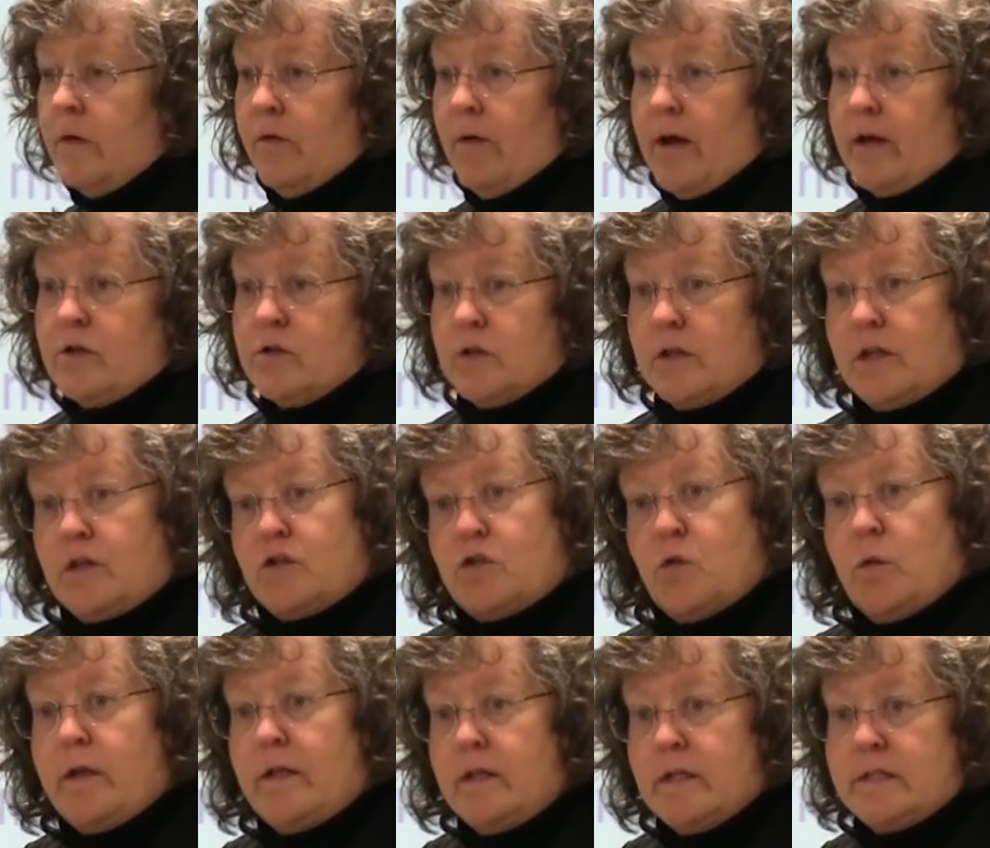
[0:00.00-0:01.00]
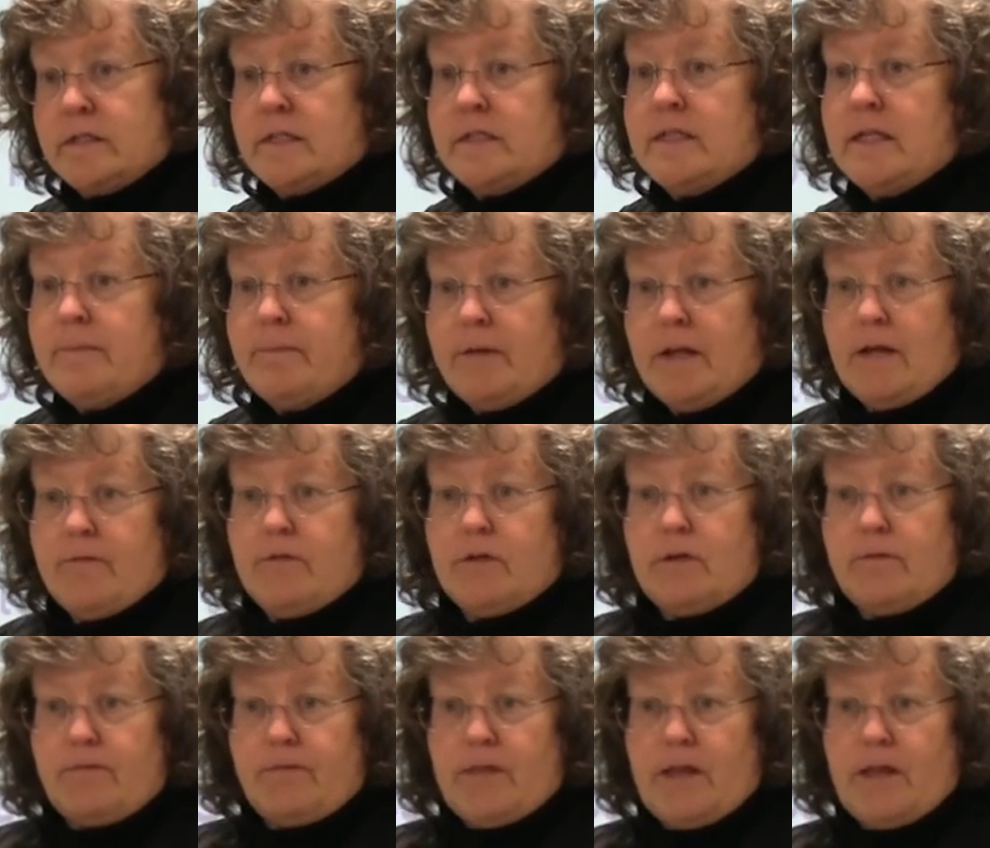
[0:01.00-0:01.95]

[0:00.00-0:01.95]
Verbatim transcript: you're actually doing this deep level of